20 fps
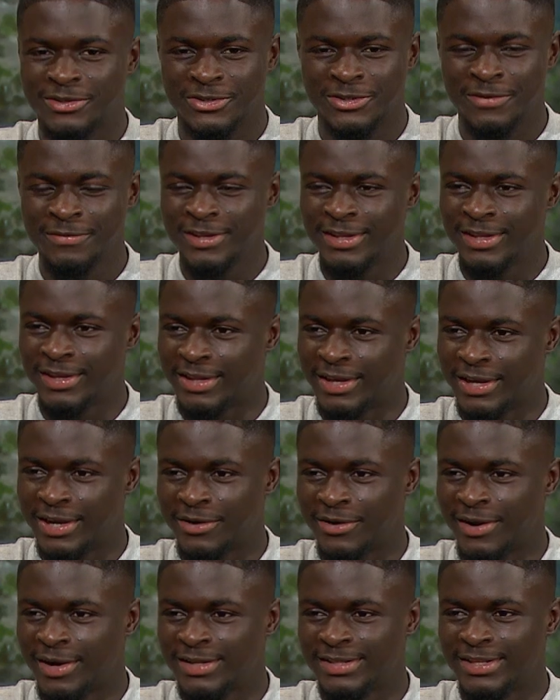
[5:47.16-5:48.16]
just something in the
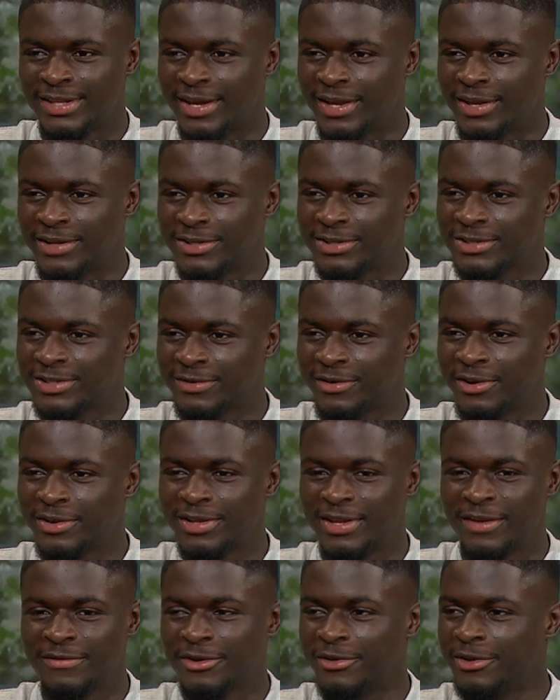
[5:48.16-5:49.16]
air, honestly. Like, just
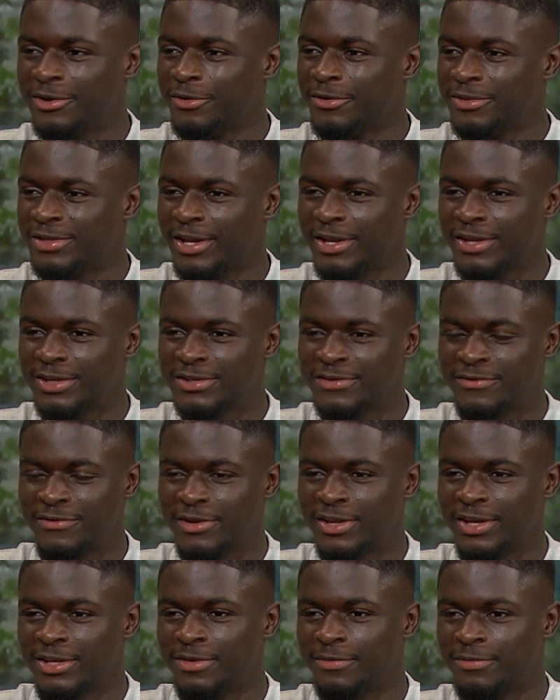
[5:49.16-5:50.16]
around, even around the hotel, you just
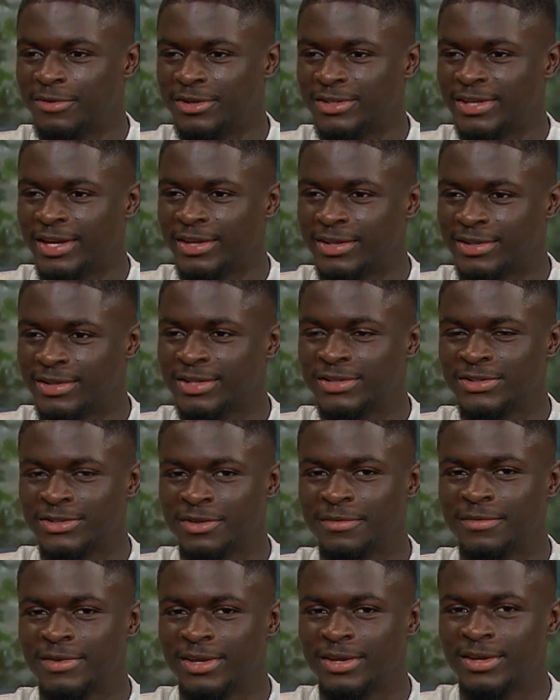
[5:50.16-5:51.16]
feel like the buzz, like, this is
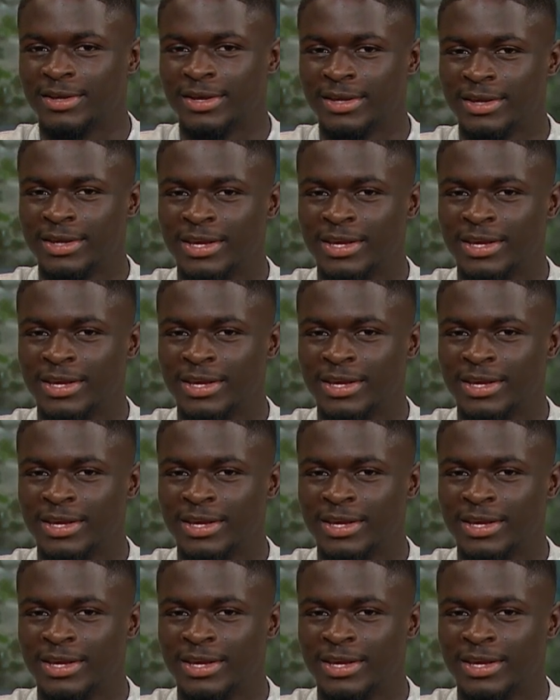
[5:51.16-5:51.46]
going to be